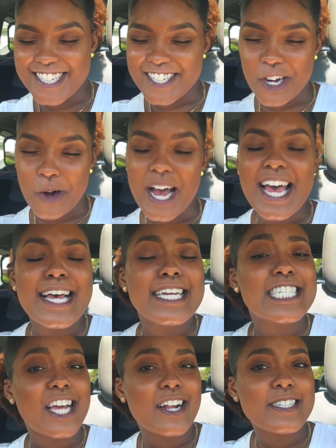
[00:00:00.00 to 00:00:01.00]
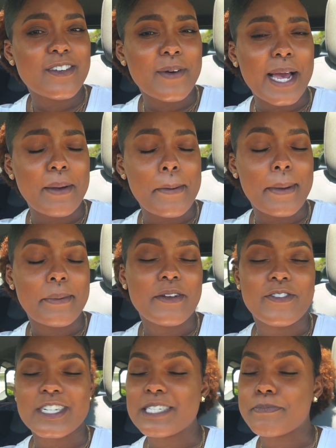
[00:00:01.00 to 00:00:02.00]
So shout out to buybuyBABY
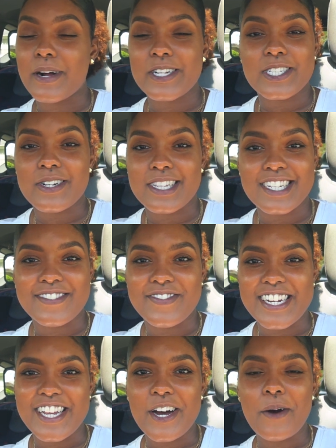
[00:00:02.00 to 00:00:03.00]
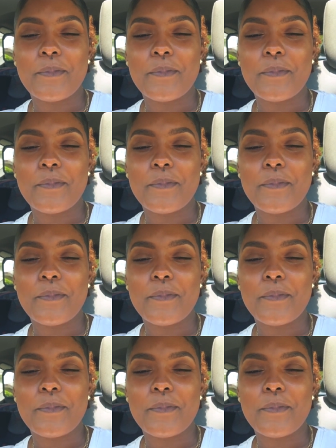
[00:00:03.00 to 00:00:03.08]
for sponsoring this video.